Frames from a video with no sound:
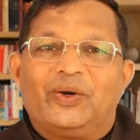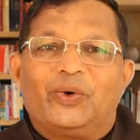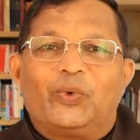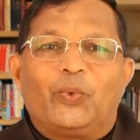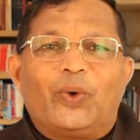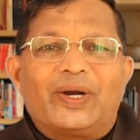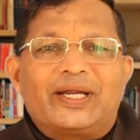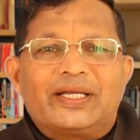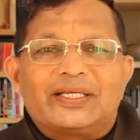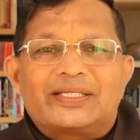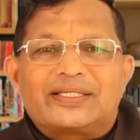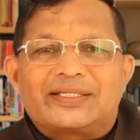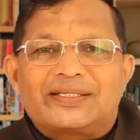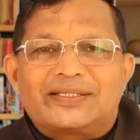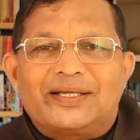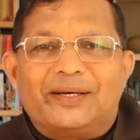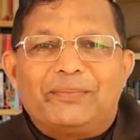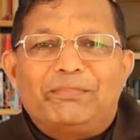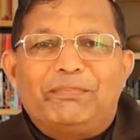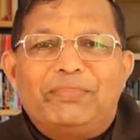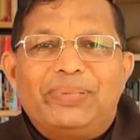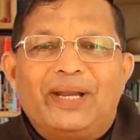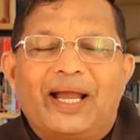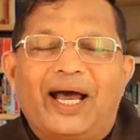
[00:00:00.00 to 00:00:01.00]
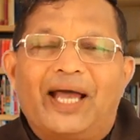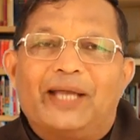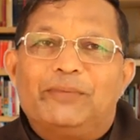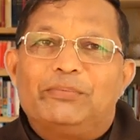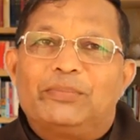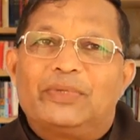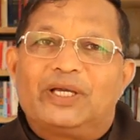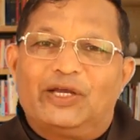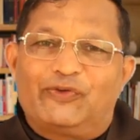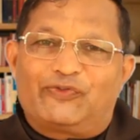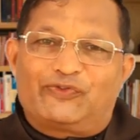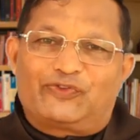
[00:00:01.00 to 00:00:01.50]
What a
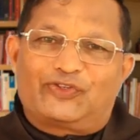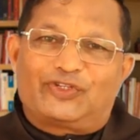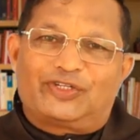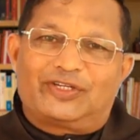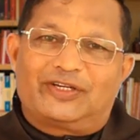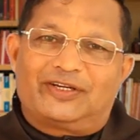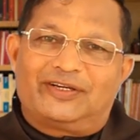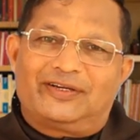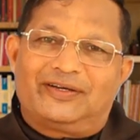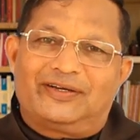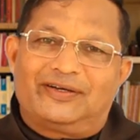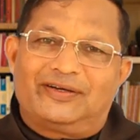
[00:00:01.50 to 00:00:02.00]
sublime gift